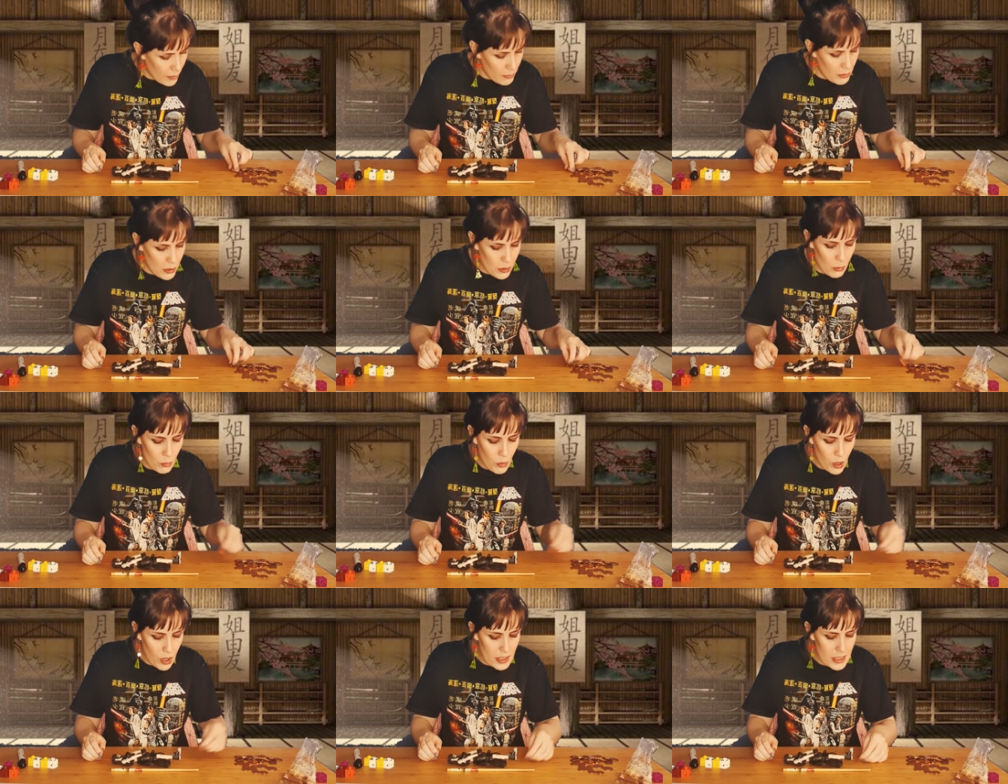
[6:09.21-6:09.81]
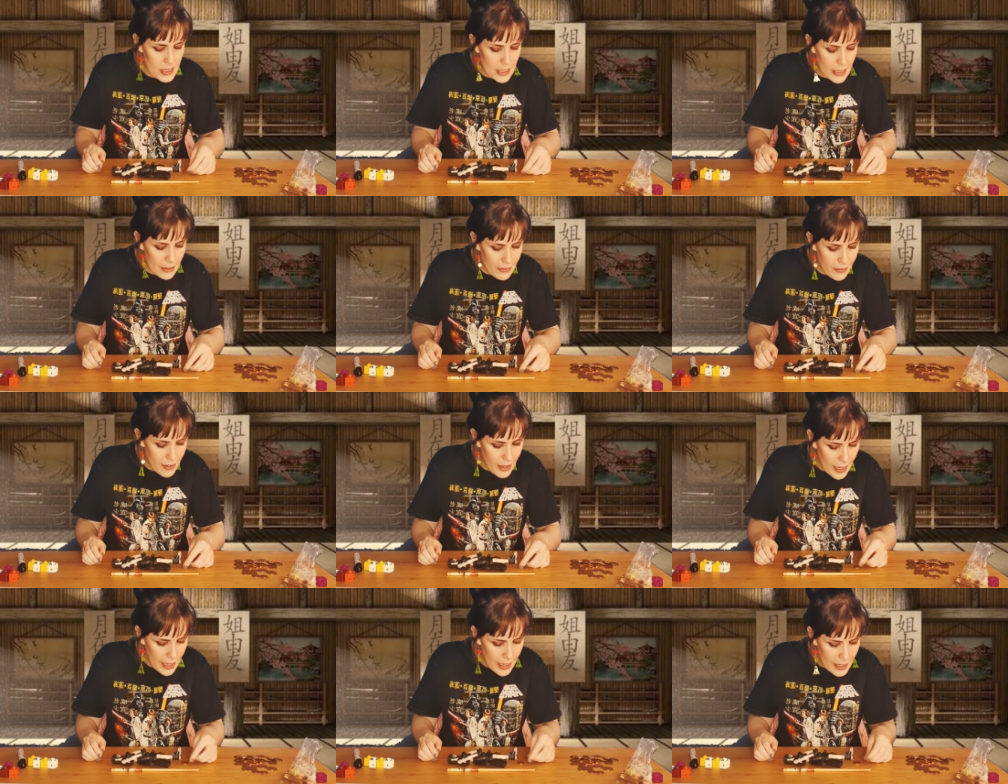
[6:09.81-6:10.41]
So 1
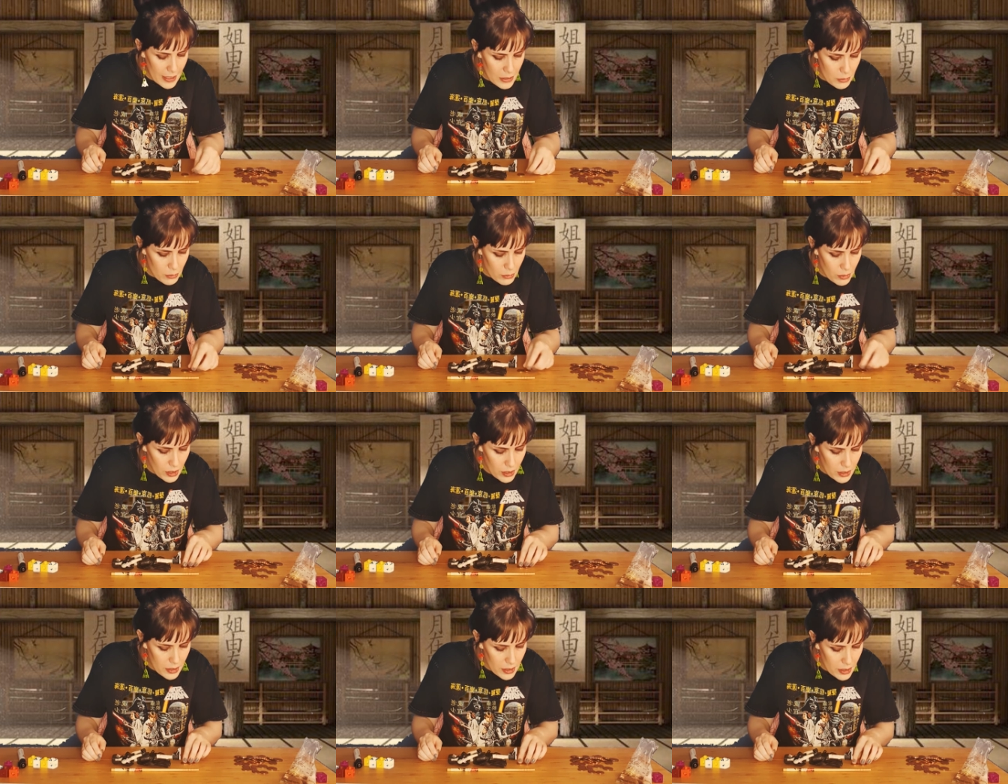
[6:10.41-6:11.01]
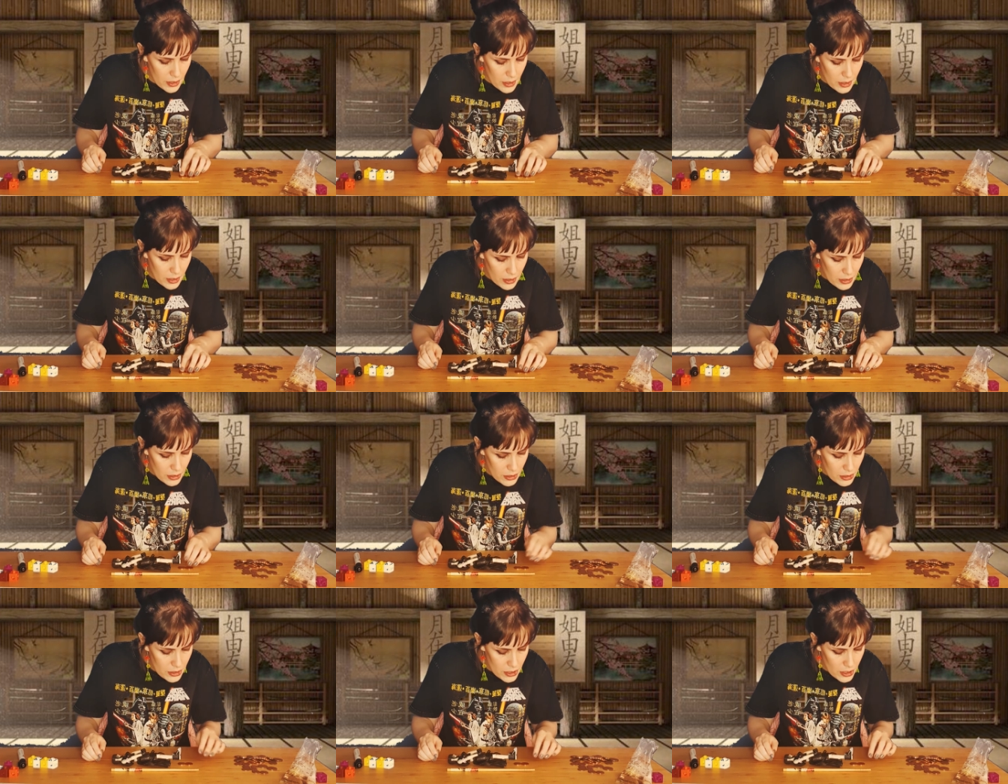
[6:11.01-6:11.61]
Tifa and 1,
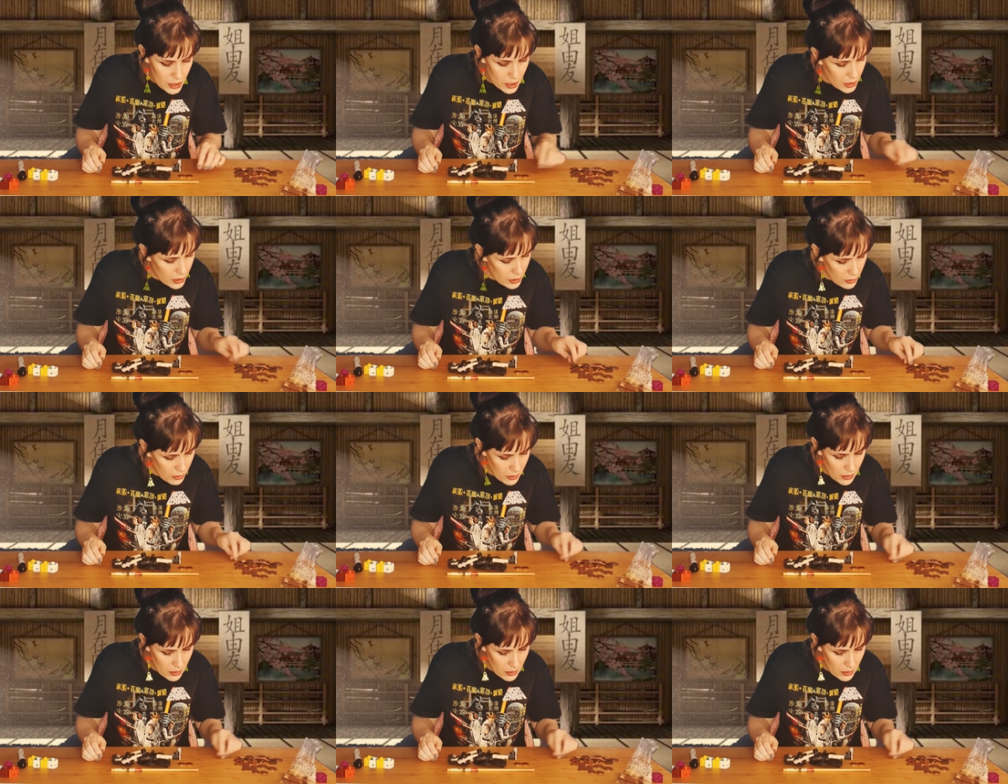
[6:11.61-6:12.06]
2,